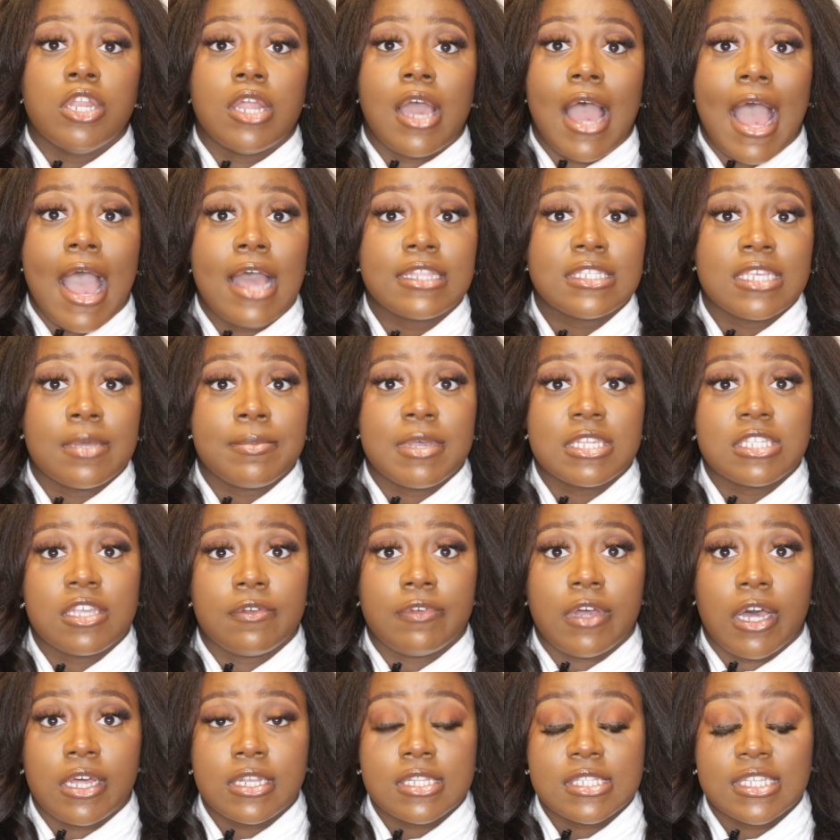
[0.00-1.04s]
I tell myself
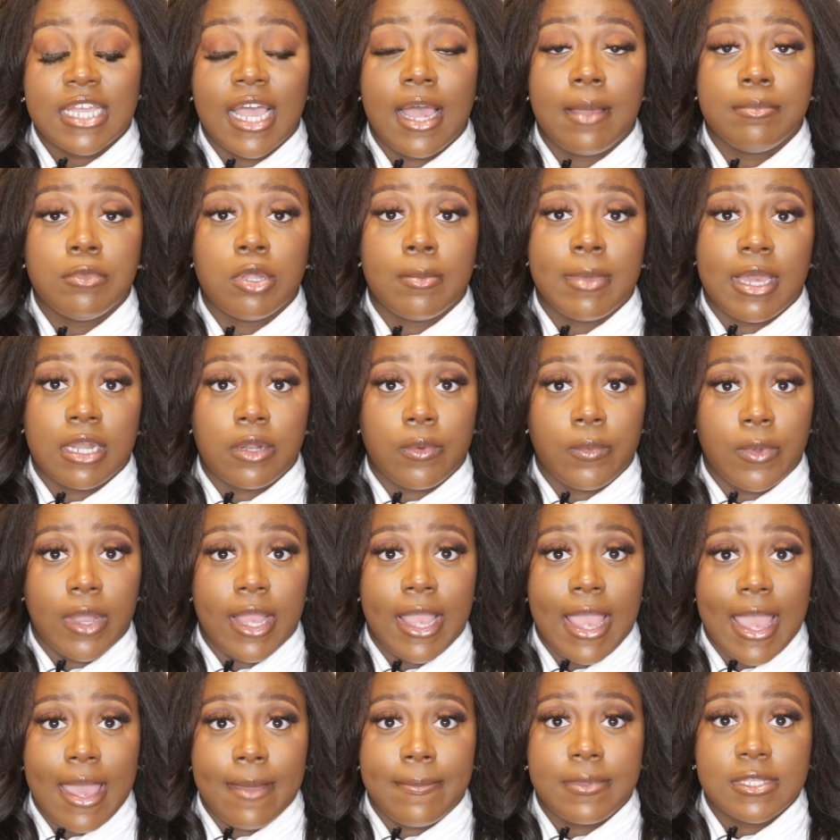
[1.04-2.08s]
all the time, no matter what
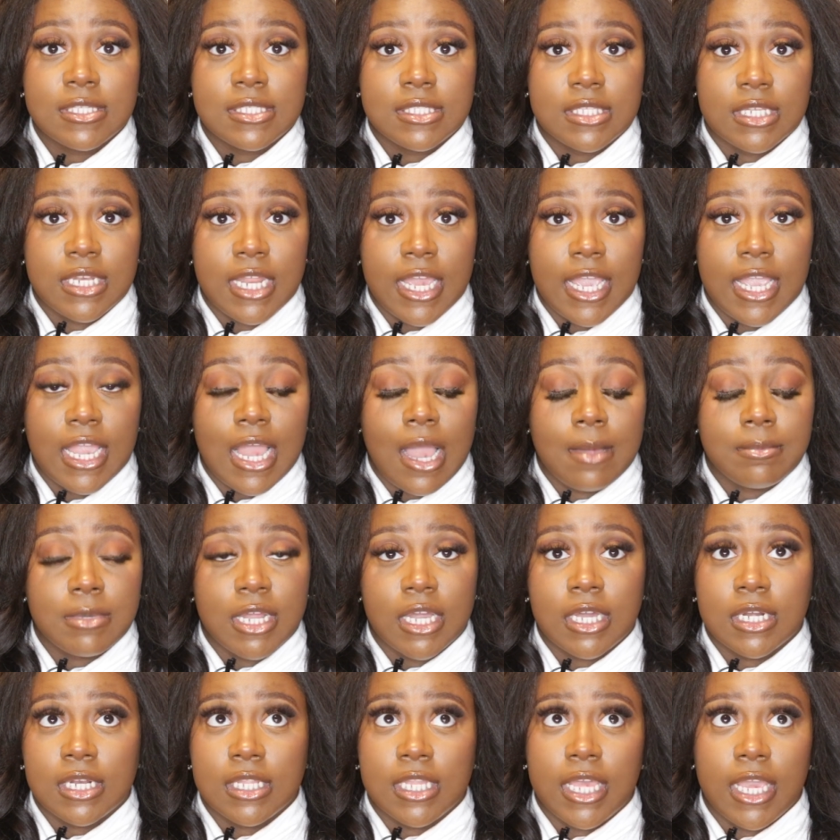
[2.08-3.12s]
happens today, I'm
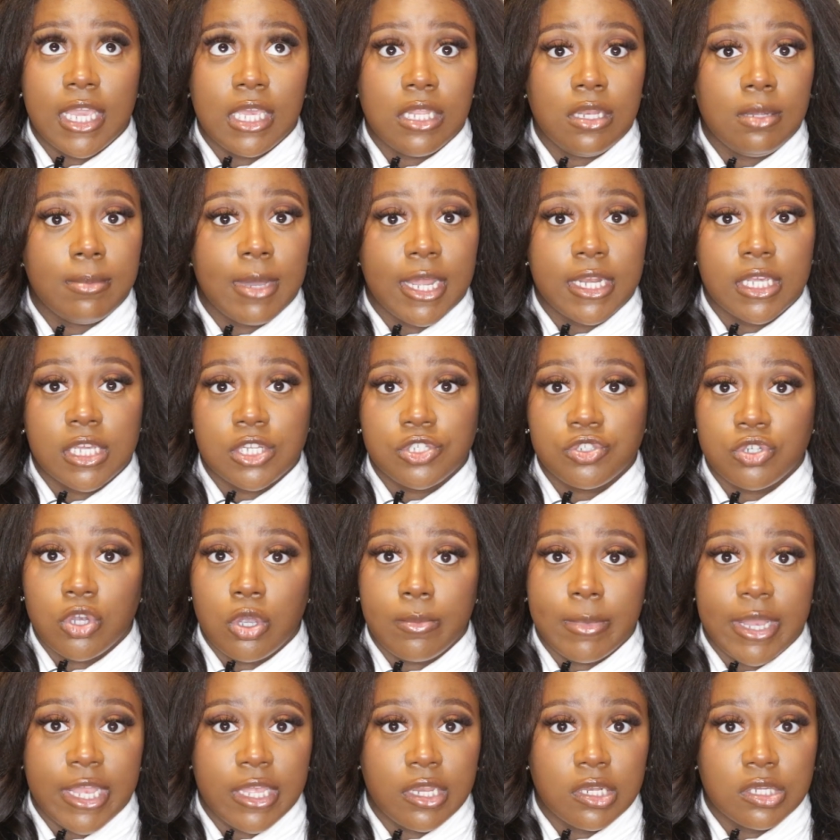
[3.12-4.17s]
not going to let anybody control
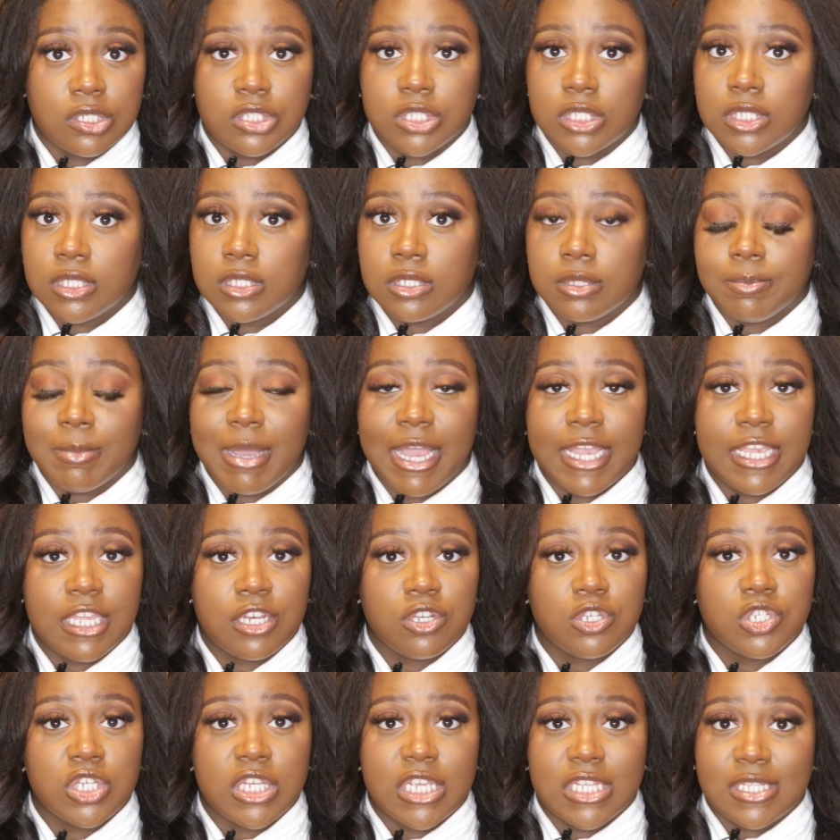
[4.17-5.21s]
my energy. My
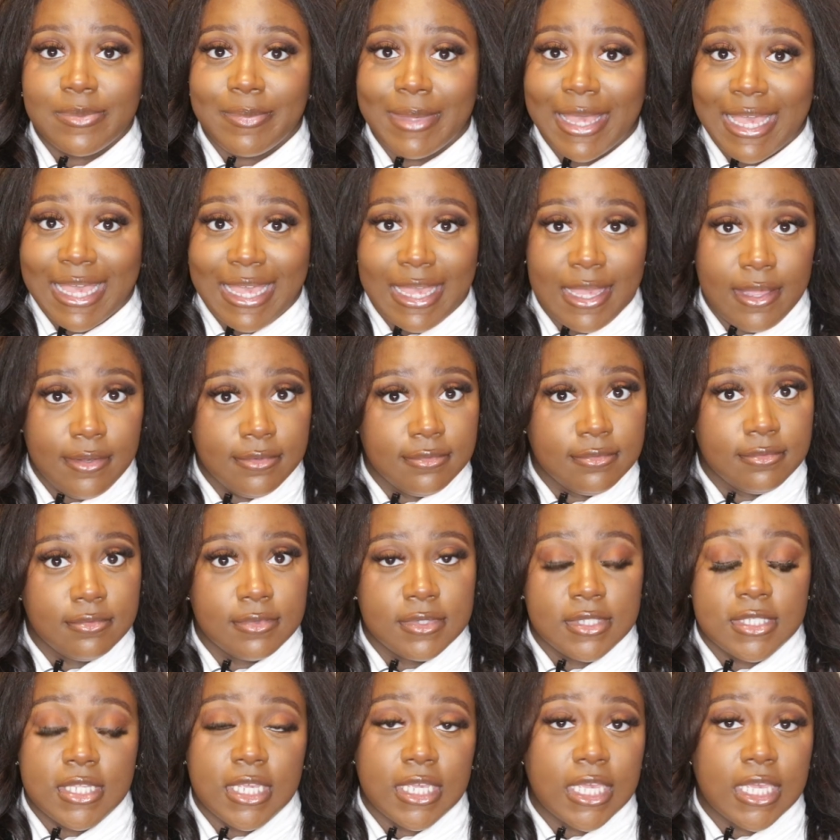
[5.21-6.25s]
energy is mine to